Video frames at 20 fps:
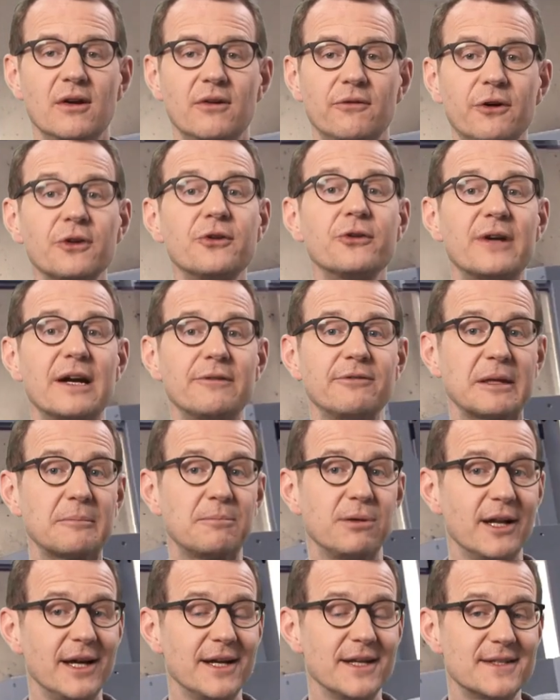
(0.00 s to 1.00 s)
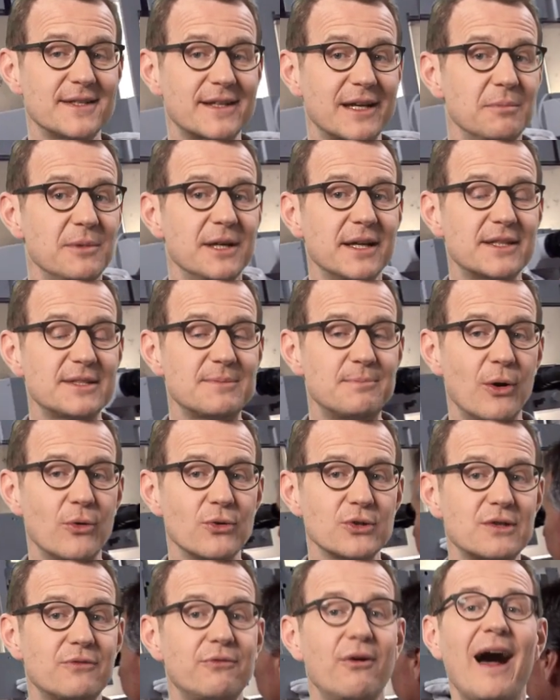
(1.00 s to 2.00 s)
photographic plates can be
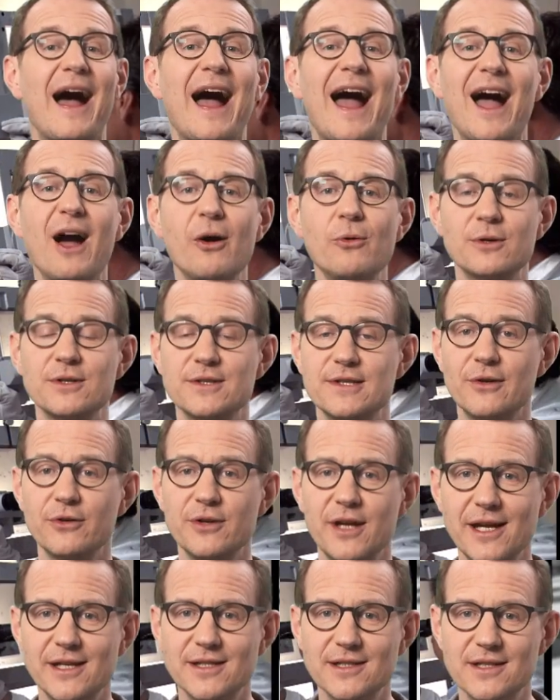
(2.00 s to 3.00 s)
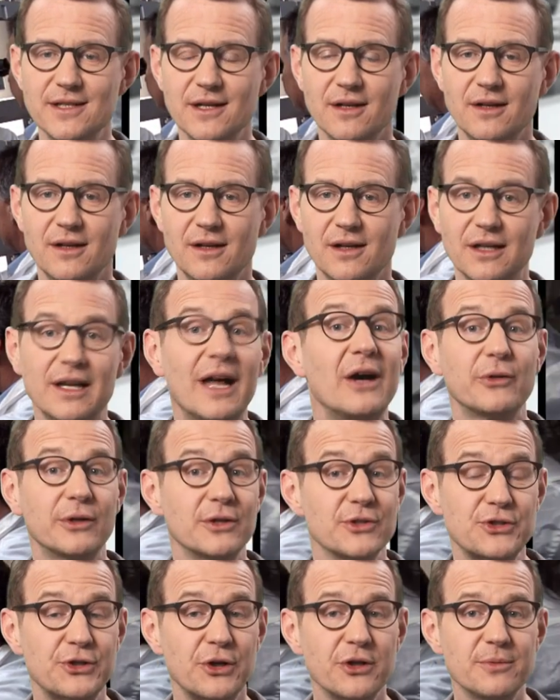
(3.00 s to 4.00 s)
exposed for hours on end, allowing
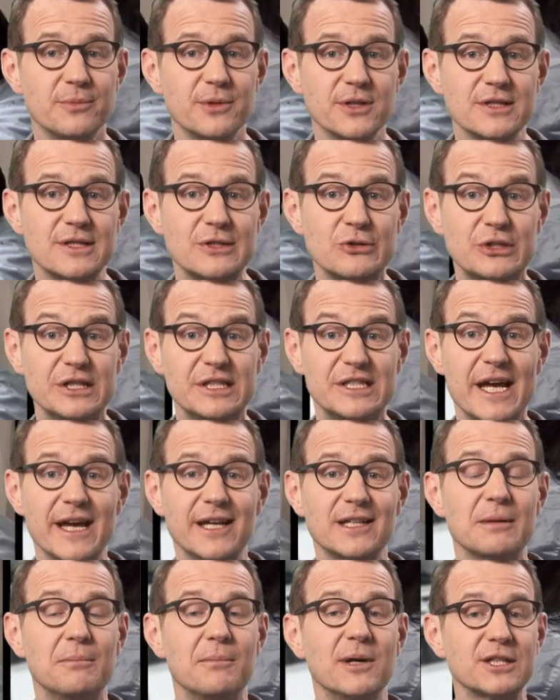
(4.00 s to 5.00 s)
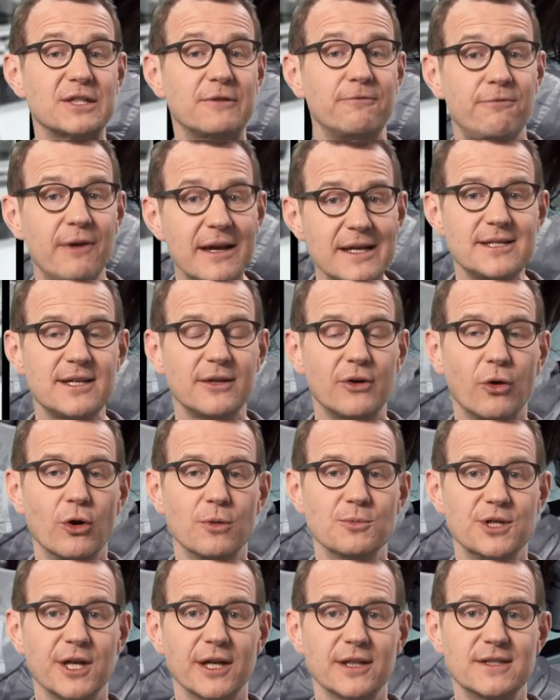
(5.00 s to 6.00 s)
astronomers to detect much fainter
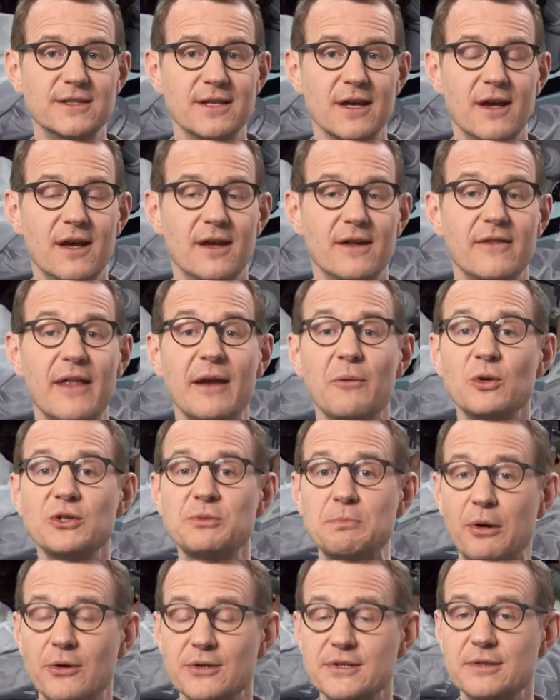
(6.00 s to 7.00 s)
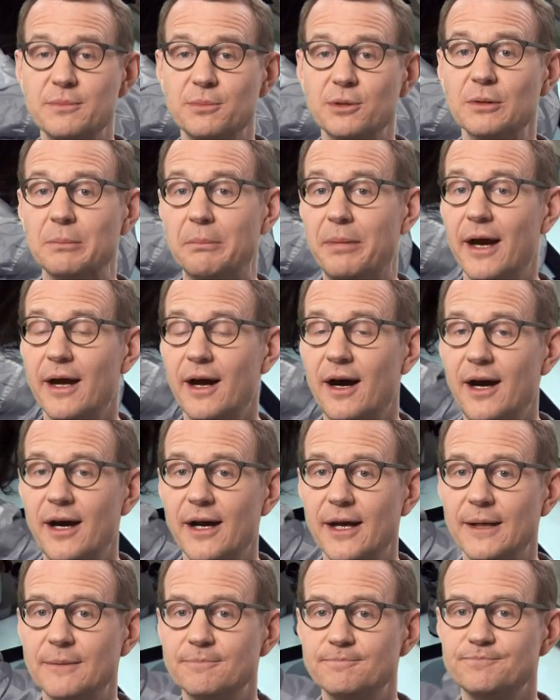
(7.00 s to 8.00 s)
objects than was possible by
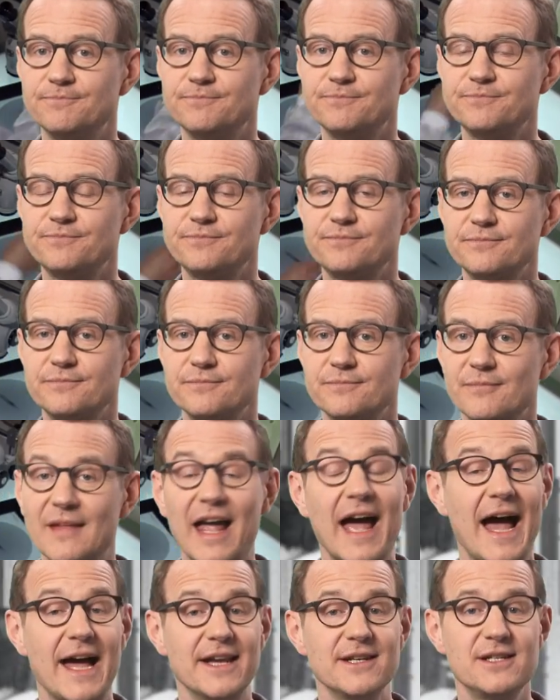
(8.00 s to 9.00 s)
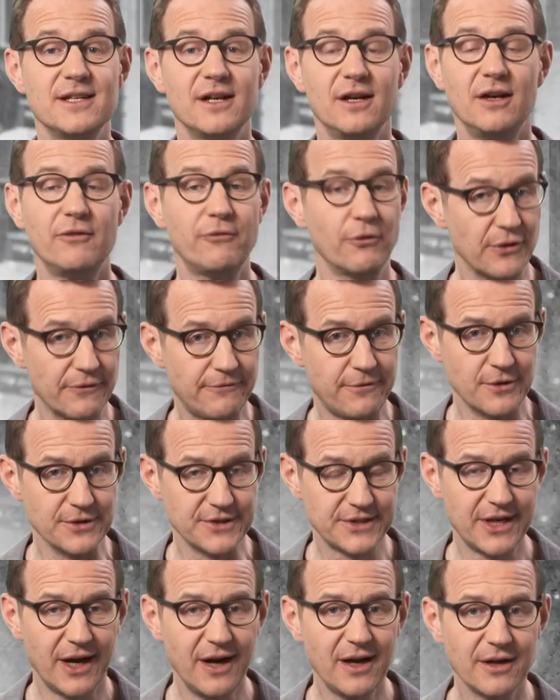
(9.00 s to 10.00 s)
eye. And, for the
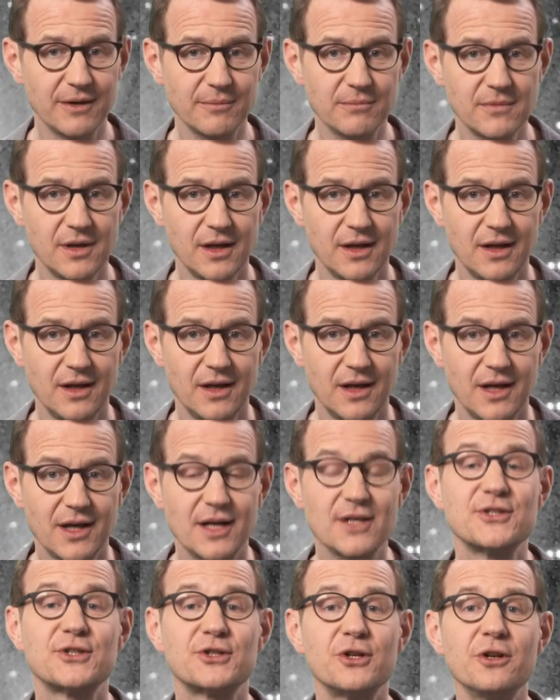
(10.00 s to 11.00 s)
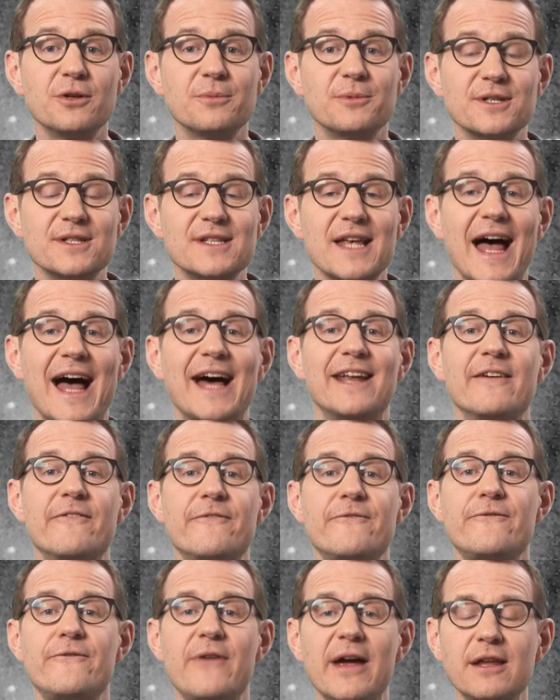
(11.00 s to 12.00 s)
first time, astronomers had a
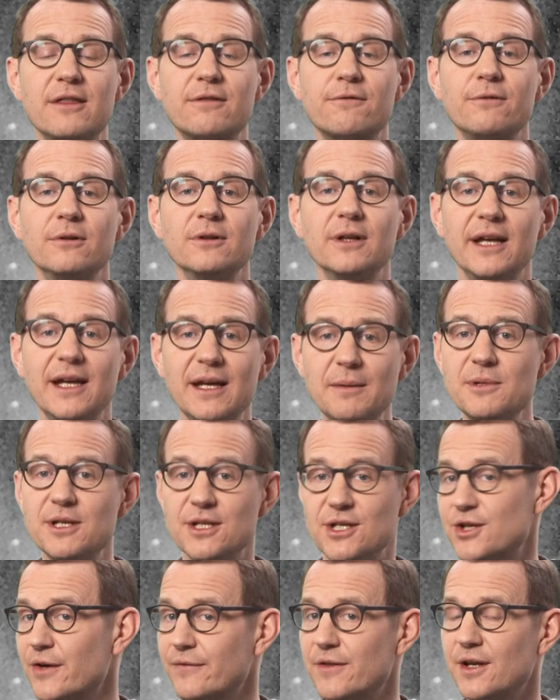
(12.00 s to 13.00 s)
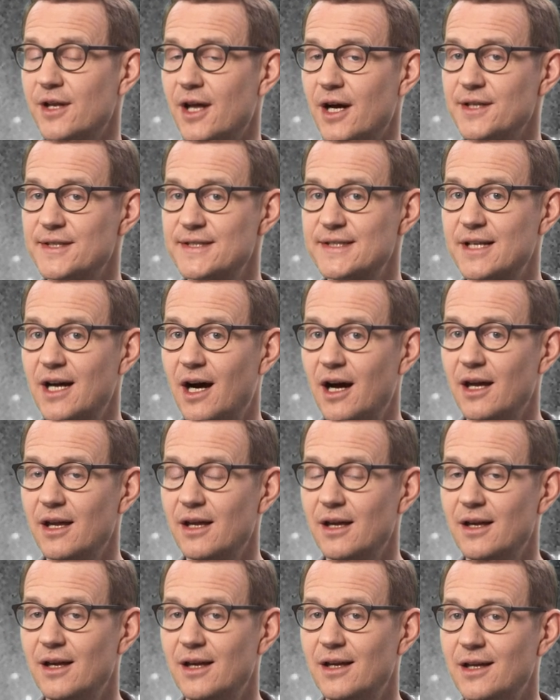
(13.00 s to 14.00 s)
faithful image of the night
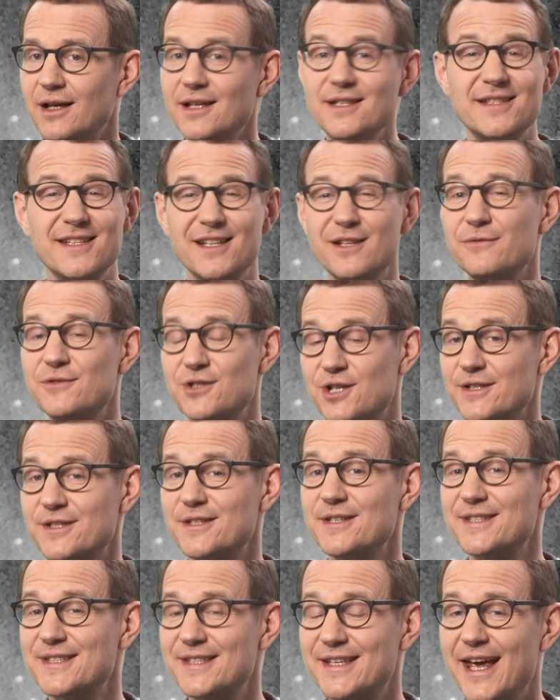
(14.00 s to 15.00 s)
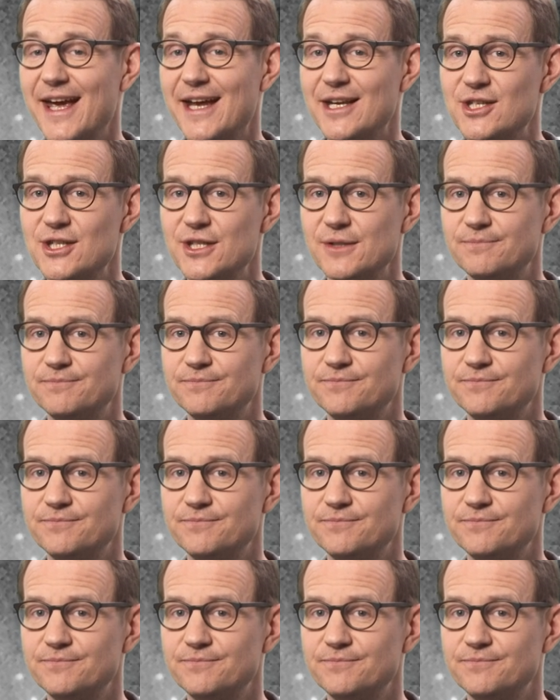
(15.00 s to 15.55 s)
sky instead of just a sketch.